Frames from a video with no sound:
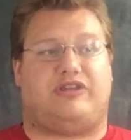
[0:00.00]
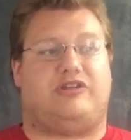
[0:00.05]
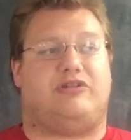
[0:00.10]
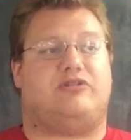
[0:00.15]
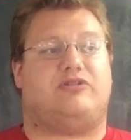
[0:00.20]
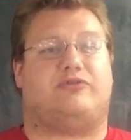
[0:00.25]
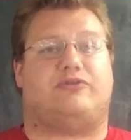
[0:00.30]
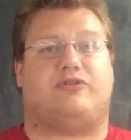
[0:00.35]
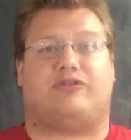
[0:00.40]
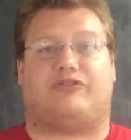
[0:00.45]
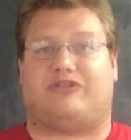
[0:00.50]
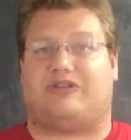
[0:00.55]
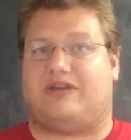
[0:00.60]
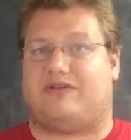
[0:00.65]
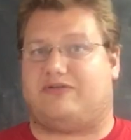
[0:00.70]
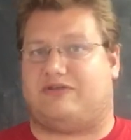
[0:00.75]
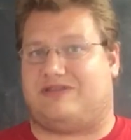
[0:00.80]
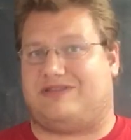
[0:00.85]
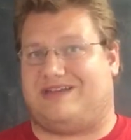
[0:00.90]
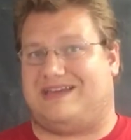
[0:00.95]
universe and
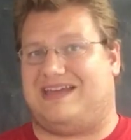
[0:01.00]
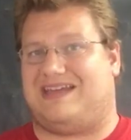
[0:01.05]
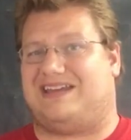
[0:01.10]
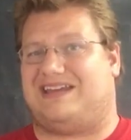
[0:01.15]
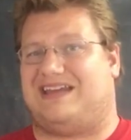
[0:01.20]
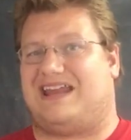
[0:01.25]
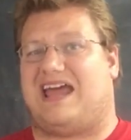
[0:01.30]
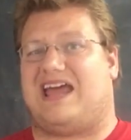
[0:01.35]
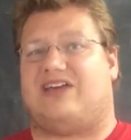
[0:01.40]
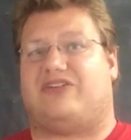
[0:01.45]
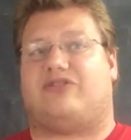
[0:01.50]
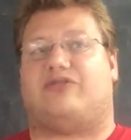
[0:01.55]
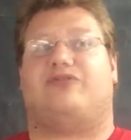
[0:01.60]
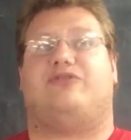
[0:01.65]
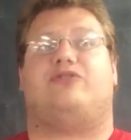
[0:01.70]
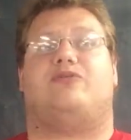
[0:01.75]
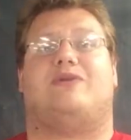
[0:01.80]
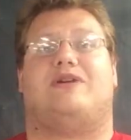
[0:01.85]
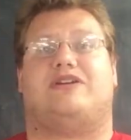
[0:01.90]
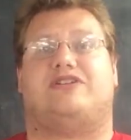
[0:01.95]
everything in it has a
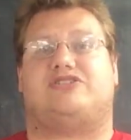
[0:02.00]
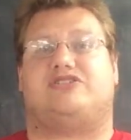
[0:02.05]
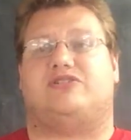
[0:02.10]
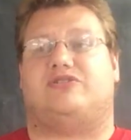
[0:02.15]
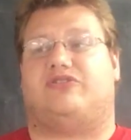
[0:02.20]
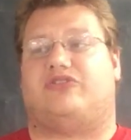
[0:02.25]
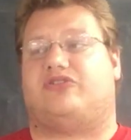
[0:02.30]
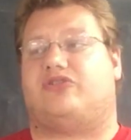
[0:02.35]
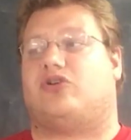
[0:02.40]
few issues.